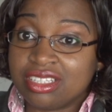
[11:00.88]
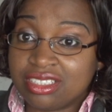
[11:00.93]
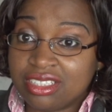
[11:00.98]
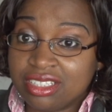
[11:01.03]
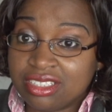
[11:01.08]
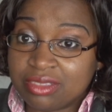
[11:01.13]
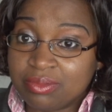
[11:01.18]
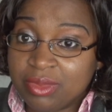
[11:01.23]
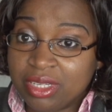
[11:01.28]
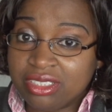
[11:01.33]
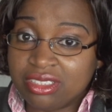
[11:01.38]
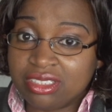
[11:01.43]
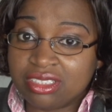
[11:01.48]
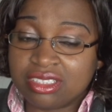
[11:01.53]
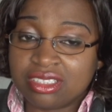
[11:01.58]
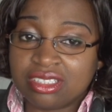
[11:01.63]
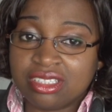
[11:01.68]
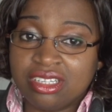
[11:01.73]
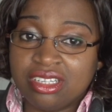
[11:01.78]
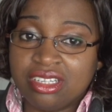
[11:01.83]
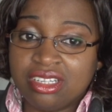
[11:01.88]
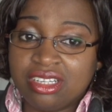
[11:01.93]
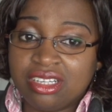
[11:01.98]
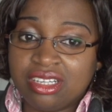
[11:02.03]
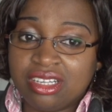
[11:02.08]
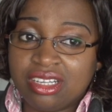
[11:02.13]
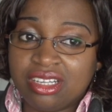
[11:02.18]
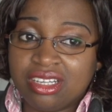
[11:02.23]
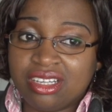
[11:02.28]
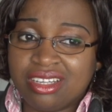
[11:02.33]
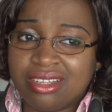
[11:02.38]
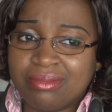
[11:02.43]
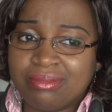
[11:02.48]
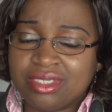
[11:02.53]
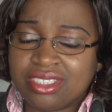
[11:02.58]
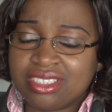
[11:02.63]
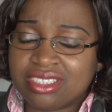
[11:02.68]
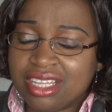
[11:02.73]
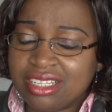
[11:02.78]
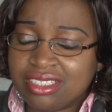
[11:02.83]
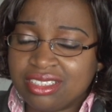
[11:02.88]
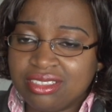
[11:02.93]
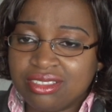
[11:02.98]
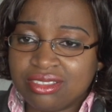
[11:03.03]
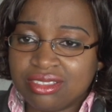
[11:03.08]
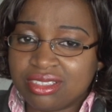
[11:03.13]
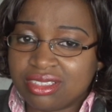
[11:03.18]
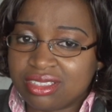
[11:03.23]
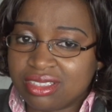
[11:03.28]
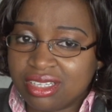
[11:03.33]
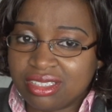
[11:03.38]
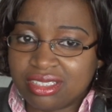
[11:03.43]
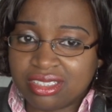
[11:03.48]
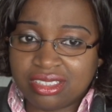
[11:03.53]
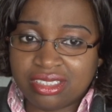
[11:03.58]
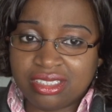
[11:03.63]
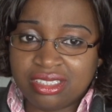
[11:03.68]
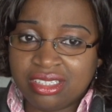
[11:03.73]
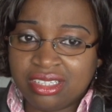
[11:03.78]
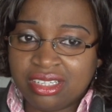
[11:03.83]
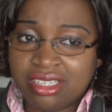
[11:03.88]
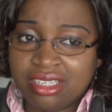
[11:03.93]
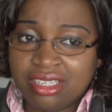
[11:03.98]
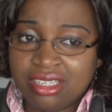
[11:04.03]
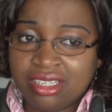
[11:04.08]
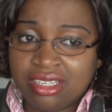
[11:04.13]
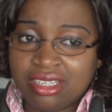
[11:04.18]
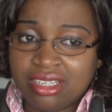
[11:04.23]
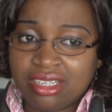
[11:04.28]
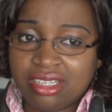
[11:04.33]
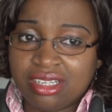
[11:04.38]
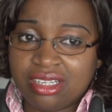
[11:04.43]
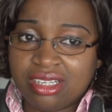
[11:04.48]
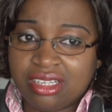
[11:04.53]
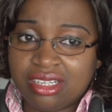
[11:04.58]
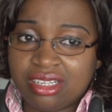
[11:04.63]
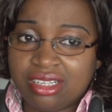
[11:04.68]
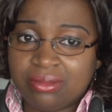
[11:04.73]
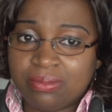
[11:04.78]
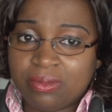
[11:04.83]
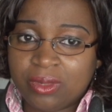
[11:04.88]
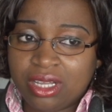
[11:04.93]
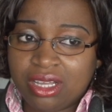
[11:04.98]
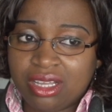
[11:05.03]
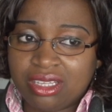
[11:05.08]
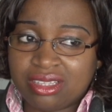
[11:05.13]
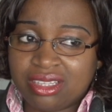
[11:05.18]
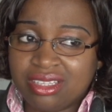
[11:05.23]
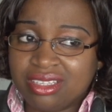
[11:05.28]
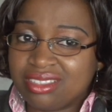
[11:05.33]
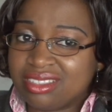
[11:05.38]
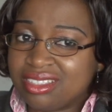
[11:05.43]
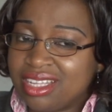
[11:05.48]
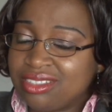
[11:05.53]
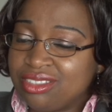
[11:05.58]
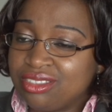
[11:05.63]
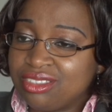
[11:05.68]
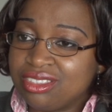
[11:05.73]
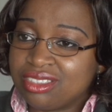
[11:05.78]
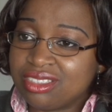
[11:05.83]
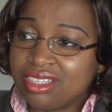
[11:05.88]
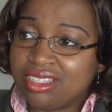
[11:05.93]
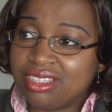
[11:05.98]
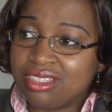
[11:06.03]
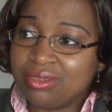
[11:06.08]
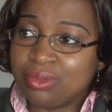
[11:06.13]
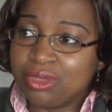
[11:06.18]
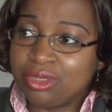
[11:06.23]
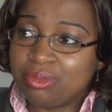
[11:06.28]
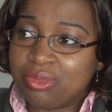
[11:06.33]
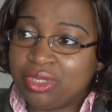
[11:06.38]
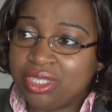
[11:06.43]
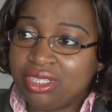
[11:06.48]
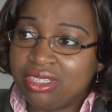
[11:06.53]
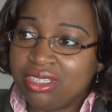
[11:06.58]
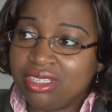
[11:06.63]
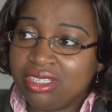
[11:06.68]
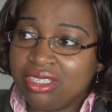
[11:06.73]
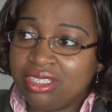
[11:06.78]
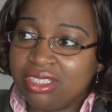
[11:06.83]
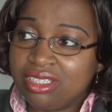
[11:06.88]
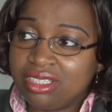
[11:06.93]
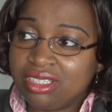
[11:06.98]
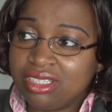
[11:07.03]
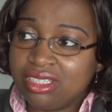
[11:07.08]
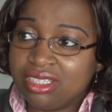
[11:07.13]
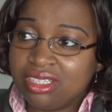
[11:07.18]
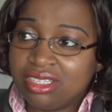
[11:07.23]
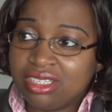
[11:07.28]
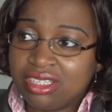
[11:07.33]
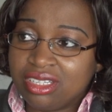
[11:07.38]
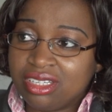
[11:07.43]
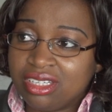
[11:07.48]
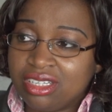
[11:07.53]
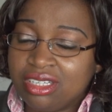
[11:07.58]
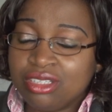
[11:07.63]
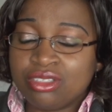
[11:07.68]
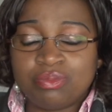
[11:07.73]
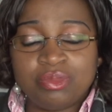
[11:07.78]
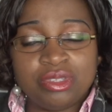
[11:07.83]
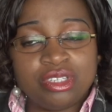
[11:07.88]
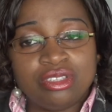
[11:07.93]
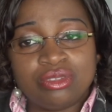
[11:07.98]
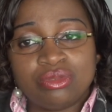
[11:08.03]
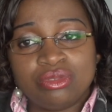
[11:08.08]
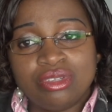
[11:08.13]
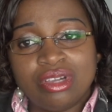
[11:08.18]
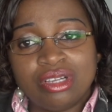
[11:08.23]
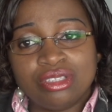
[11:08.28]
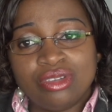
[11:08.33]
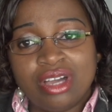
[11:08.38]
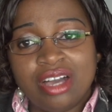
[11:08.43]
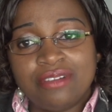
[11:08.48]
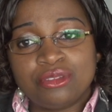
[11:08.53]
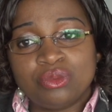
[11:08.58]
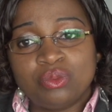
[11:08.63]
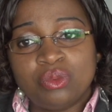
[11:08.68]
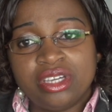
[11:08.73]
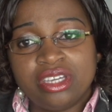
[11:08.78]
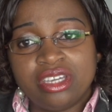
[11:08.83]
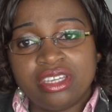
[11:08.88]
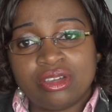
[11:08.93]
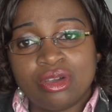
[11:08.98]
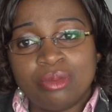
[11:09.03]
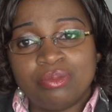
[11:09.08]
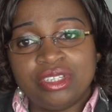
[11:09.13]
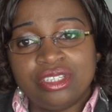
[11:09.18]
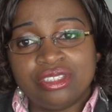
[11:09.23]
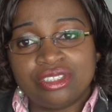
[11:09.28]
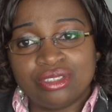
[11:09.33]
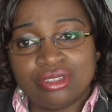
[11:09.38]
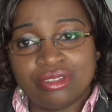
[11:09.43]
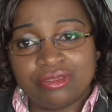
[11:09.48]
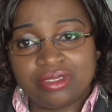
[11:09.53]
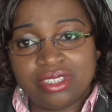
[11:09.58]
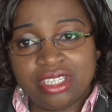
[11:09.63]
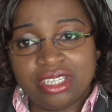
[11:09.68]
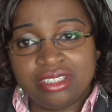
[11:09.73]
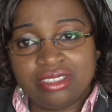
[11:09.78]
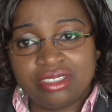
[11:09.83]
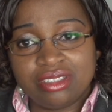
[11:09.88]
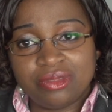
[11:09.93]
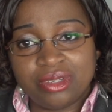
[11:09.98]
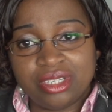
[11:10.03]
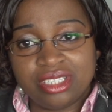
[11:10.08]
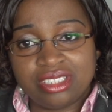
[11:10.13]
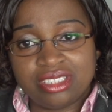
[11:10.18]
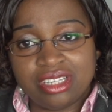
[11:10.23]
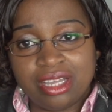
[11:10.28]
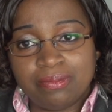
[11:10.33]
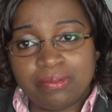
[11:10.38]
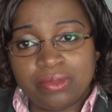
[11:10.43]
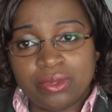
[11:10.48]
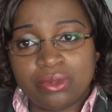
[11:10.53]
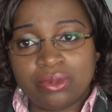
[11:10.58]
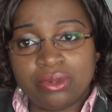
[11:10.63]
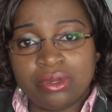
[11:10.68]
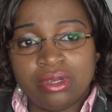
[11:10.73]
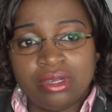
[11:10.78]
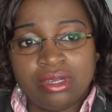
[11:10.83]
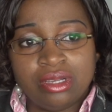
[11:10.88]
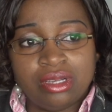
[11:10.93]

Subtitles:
assessments. Starting to study, I think starting to study would be, you have to weigh a combination of things. For example,